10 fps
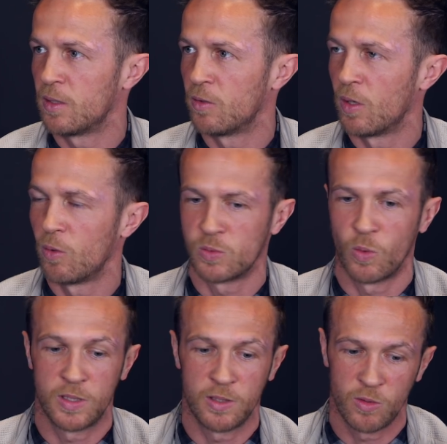you know, I always
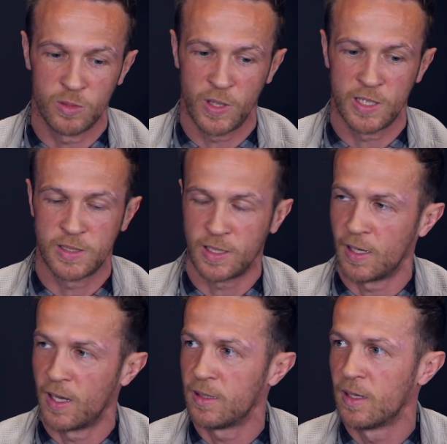want to do the best I
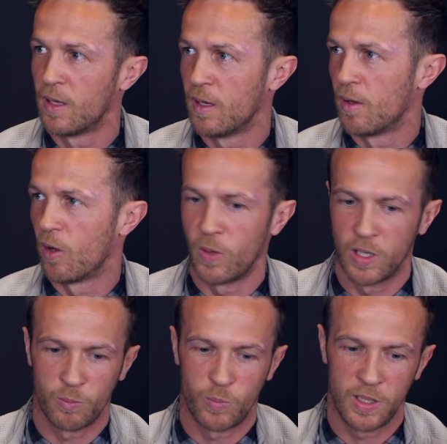can,
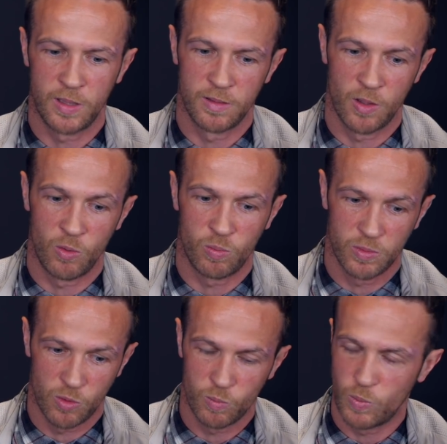whether it be now
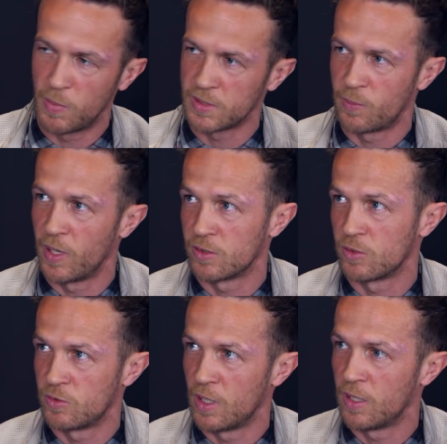doing a bit of
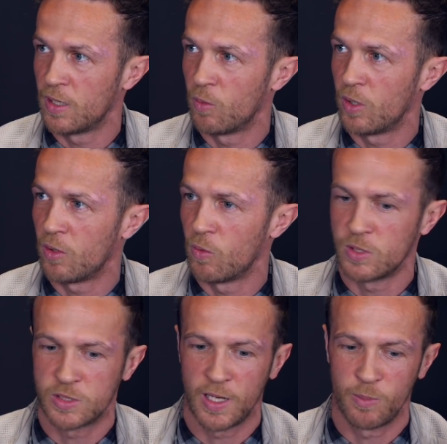personal training, I, want to
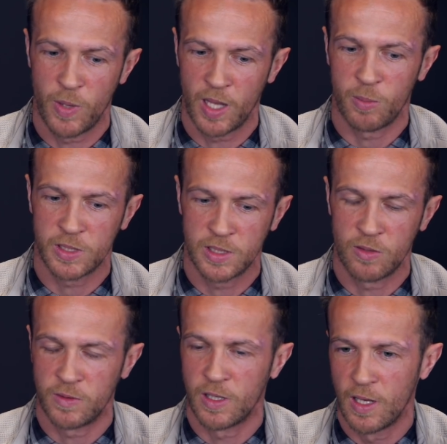always try and better
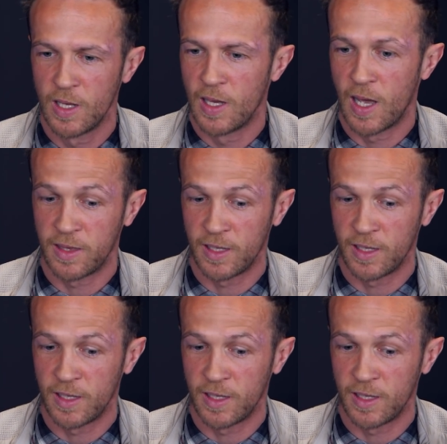myself. And I